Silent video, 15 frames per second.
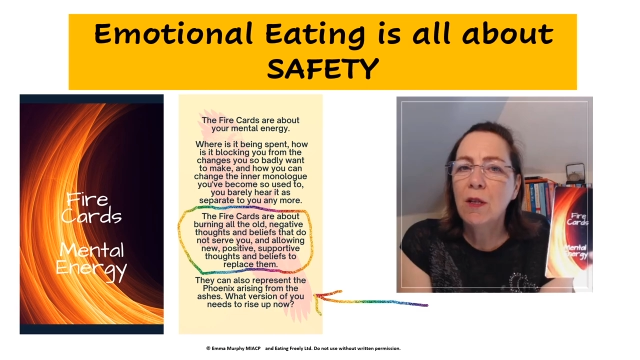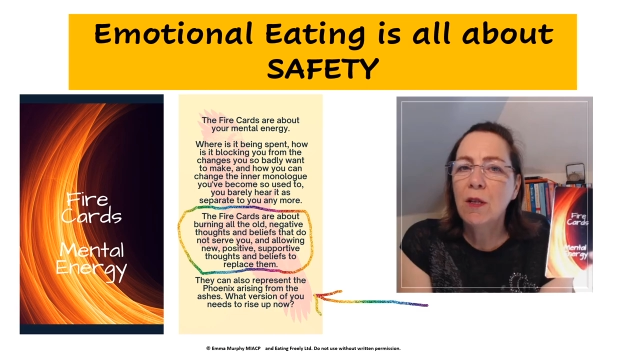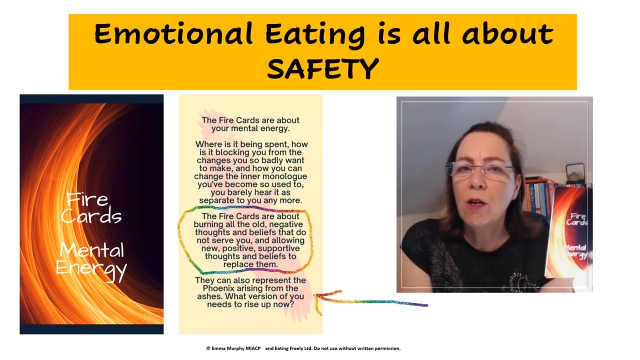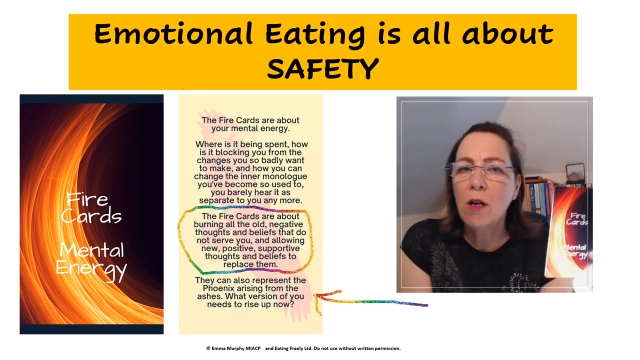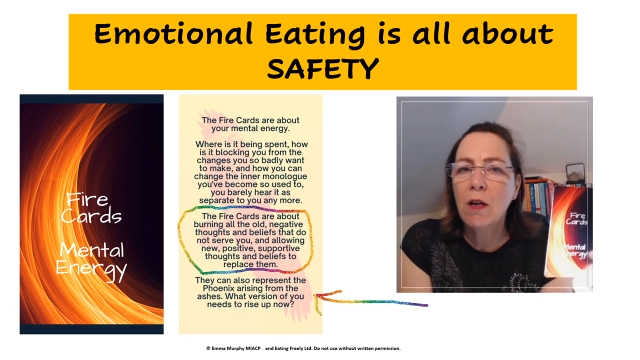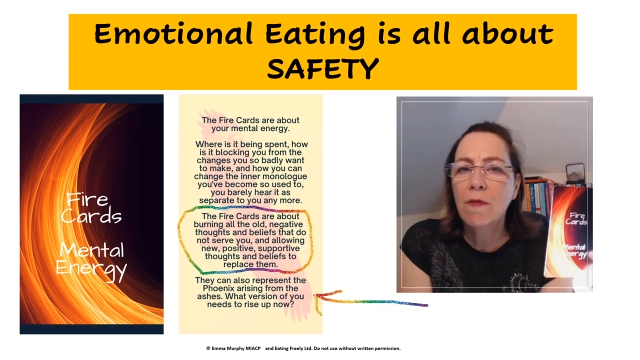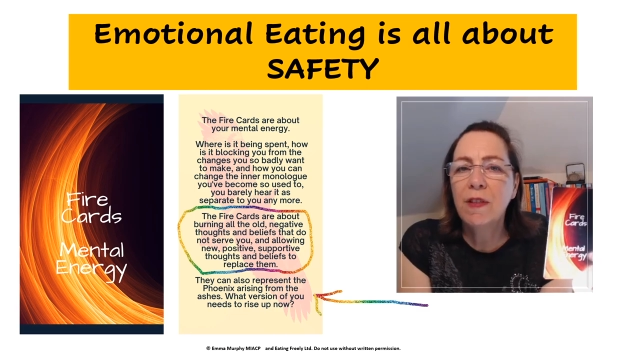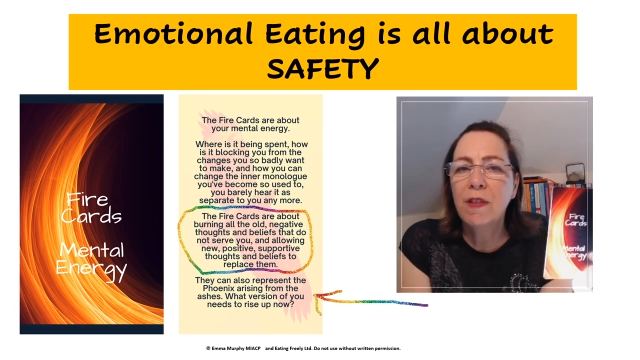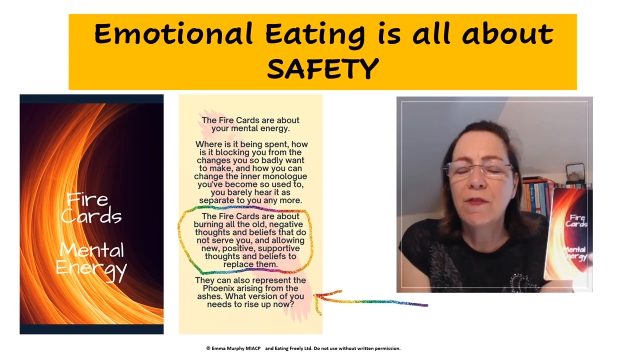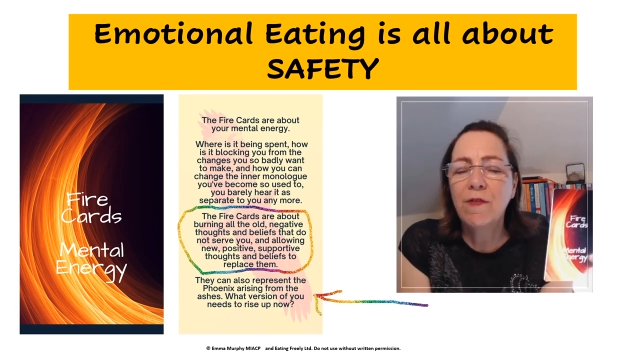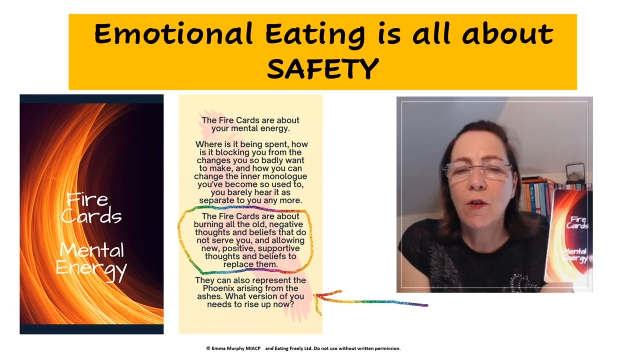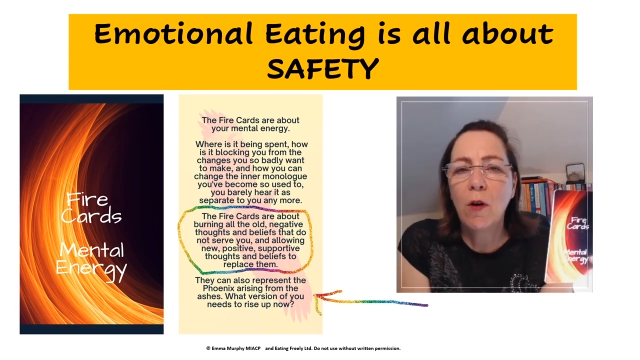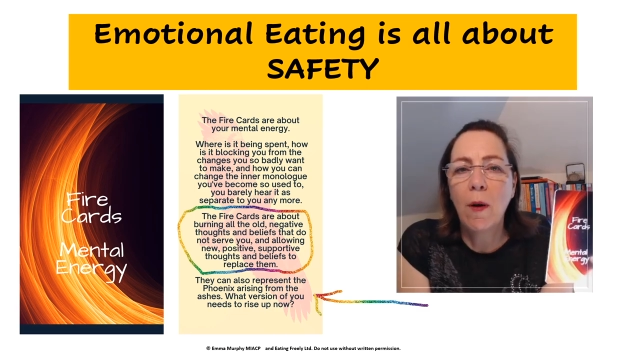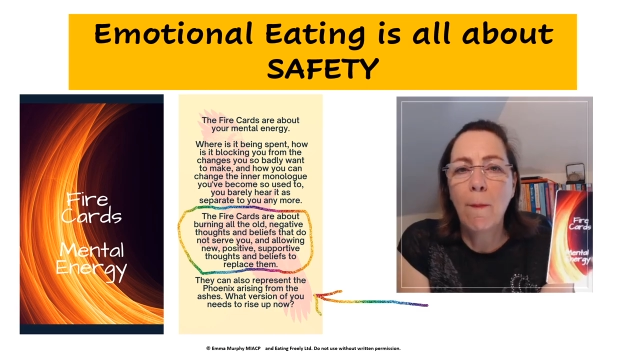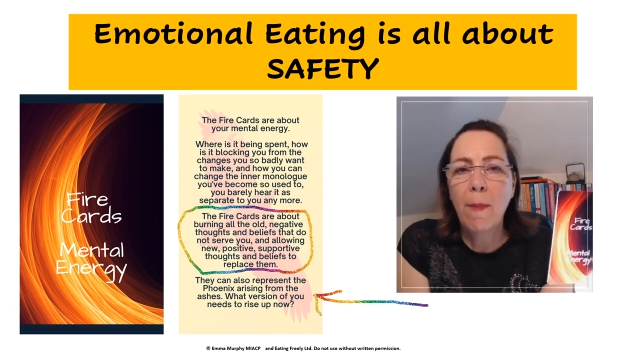serves
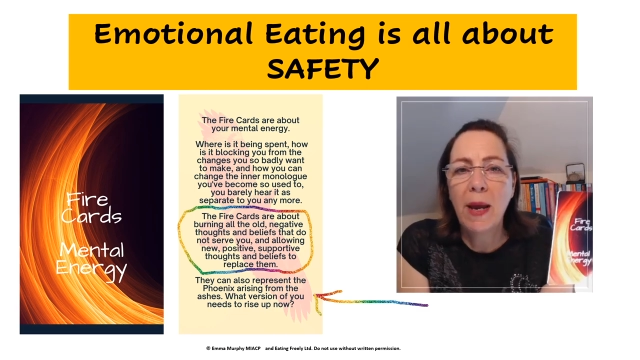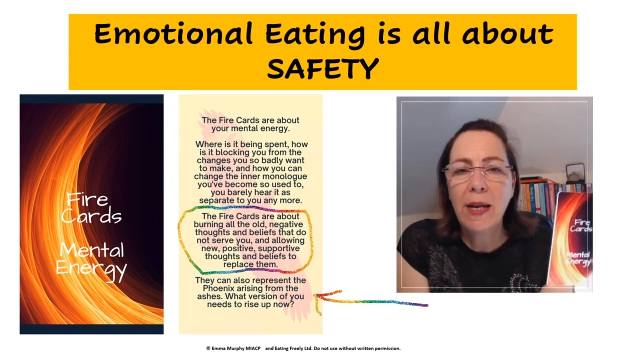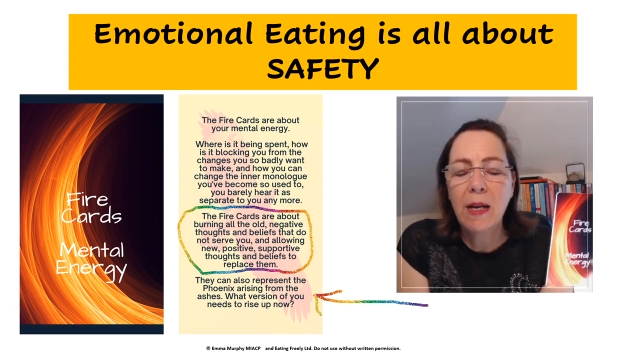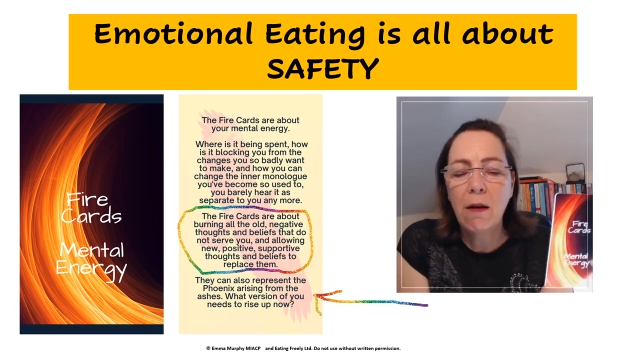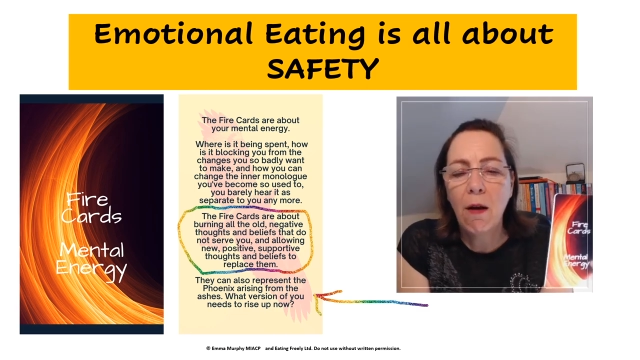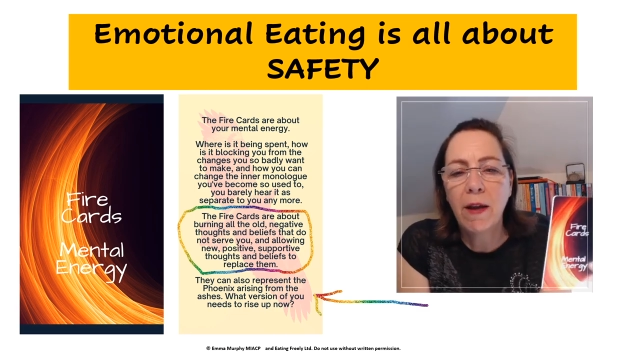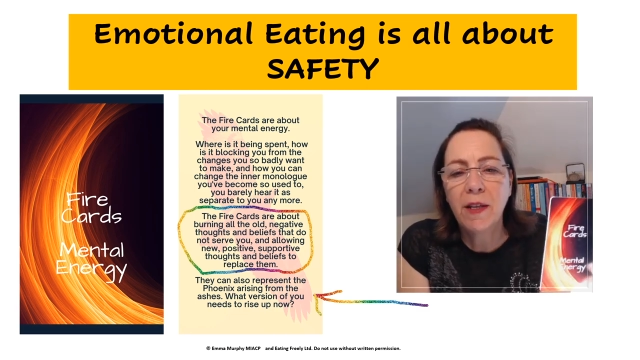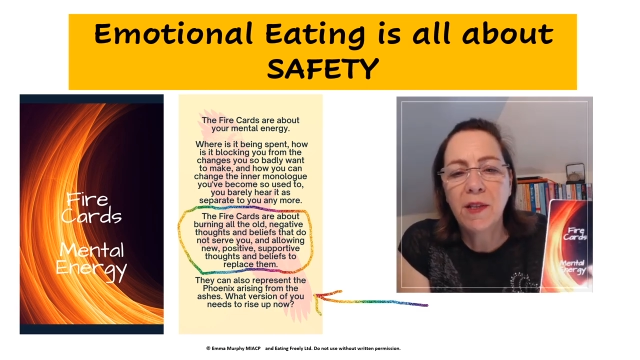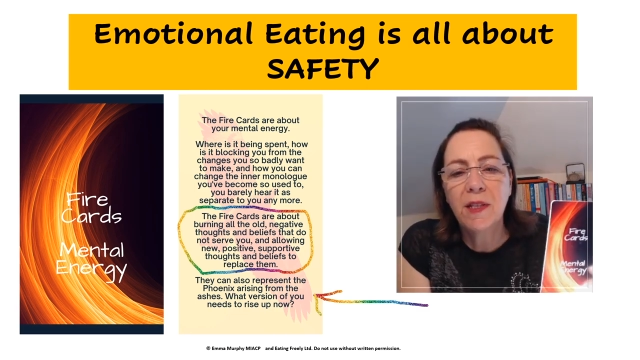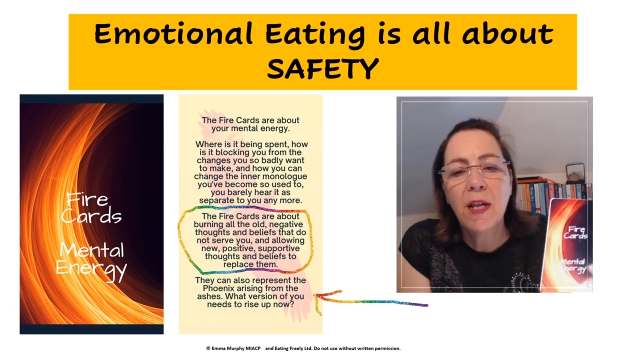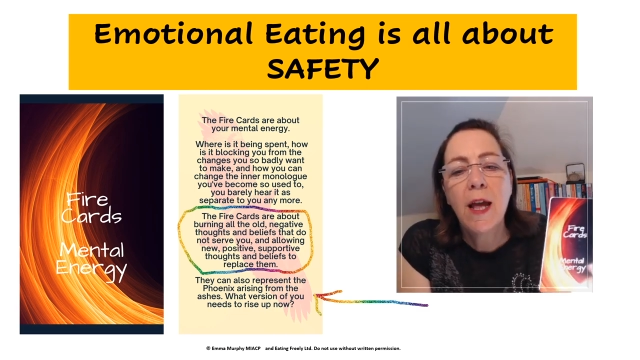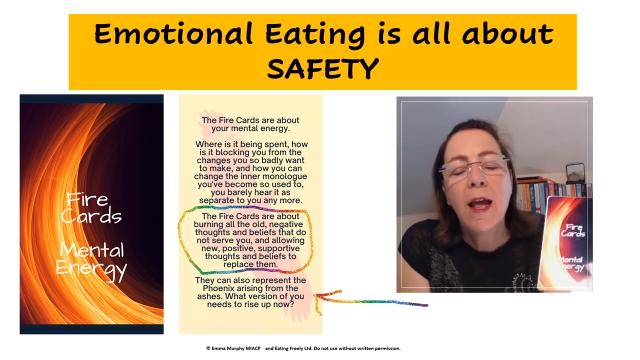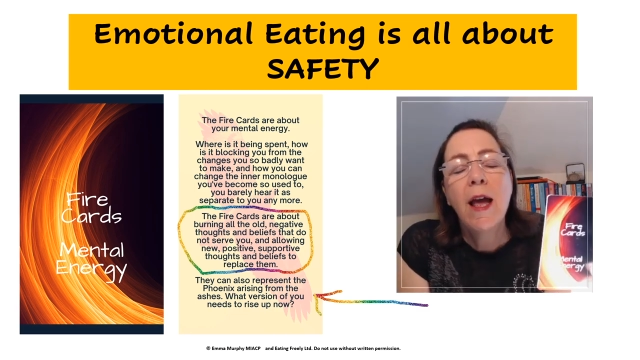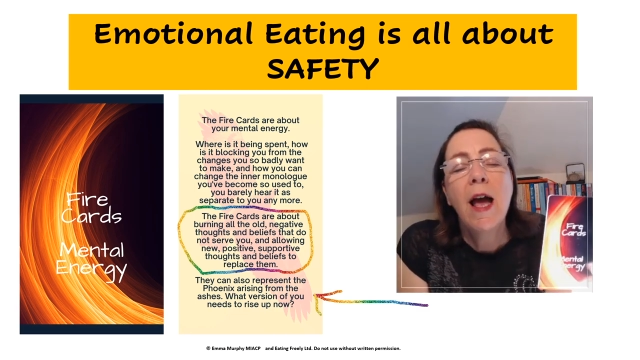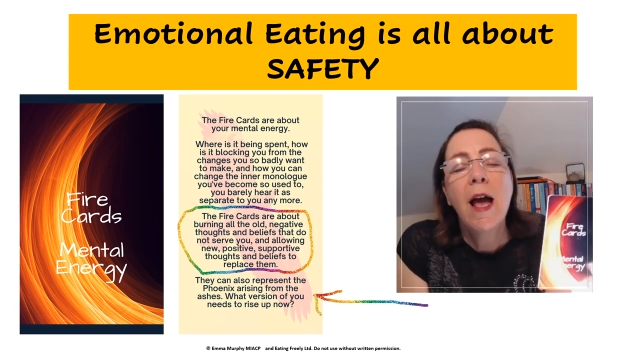for many
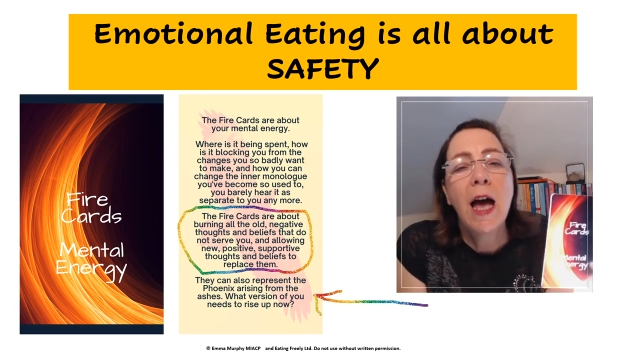clients.